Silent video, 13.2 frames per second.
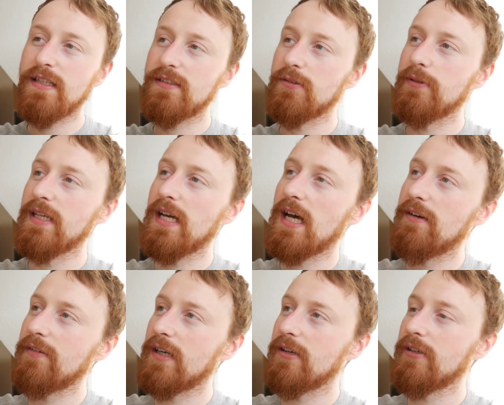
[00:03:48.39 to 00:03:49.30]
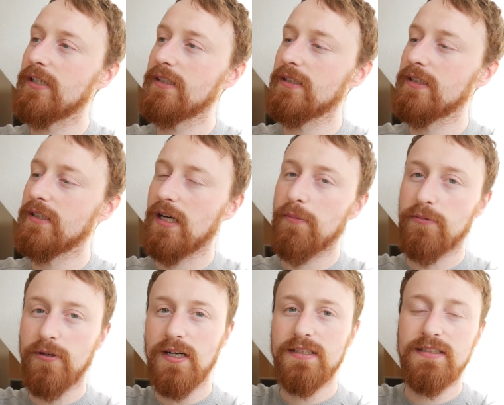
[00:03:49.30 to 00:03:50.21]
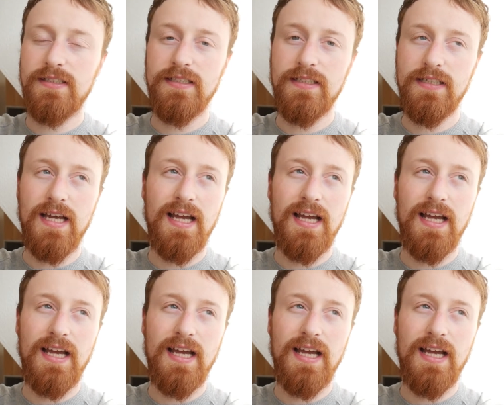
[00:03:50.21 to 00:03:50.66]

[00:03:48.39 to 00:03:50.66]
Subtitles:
So we have our proxy,